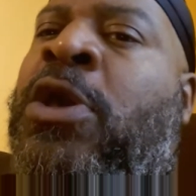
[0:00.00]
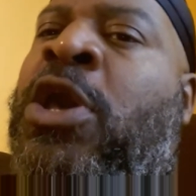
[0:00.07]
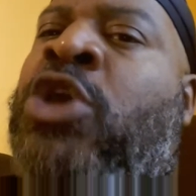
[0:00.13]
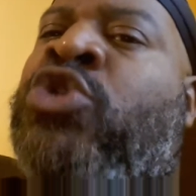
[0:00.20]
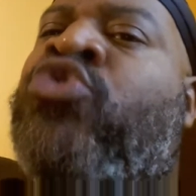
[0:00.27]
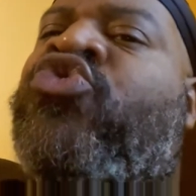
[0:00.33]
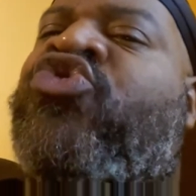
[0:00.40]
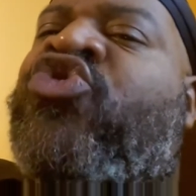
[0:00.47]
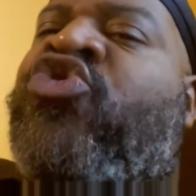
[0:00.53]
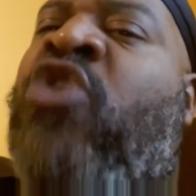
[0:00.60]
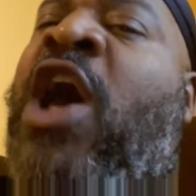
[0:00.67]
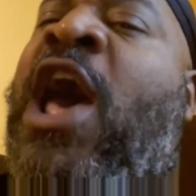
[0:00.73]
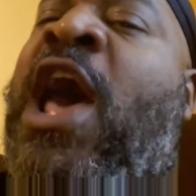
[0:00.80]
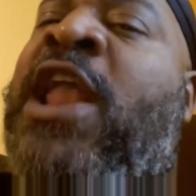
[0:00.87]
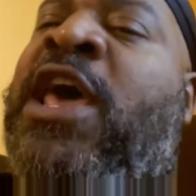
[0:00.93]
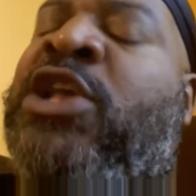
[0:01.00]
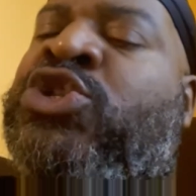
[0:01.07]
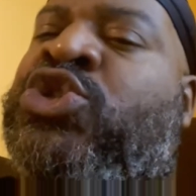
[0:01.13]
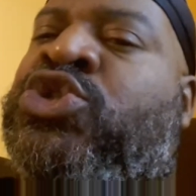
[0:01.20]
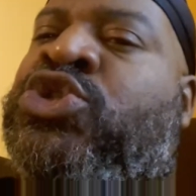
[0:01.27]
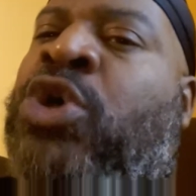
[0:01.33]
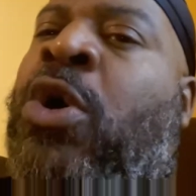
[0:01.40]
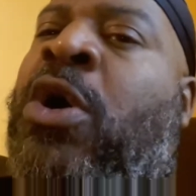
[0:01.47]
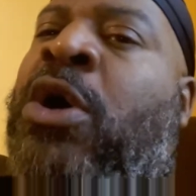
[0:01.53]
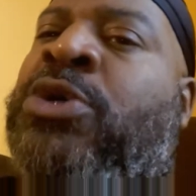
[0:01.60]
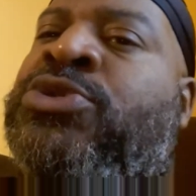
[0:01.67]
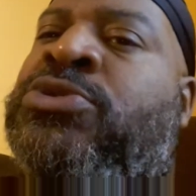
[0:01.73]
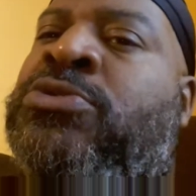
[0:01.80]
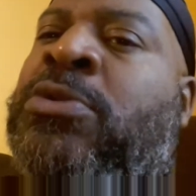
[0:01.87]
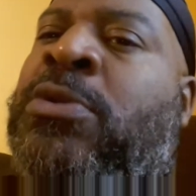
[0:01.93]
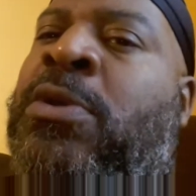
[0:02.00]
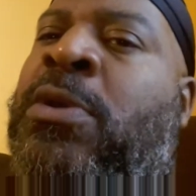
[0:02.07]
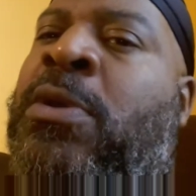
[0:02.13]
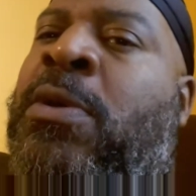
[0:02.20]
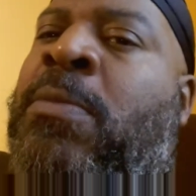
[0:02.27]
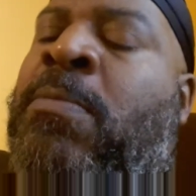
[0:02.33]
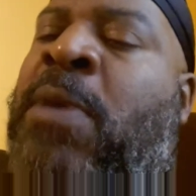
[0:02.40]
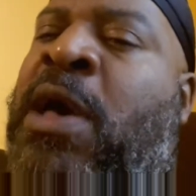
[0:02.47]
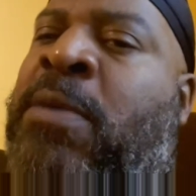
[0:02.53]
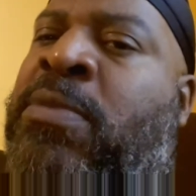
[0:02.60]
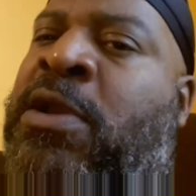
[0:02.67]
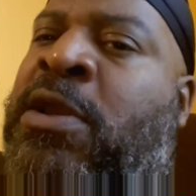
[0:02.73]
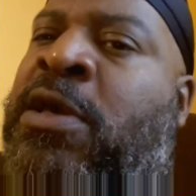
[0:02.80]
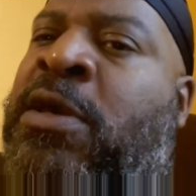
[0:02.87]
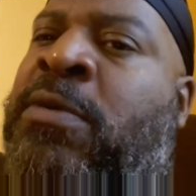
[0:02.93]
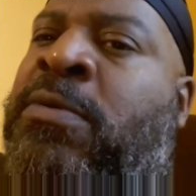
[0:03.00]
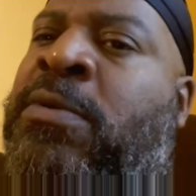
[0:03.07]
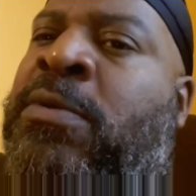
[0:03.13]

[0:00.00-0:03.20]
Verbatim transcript: And you try that source, my beloved.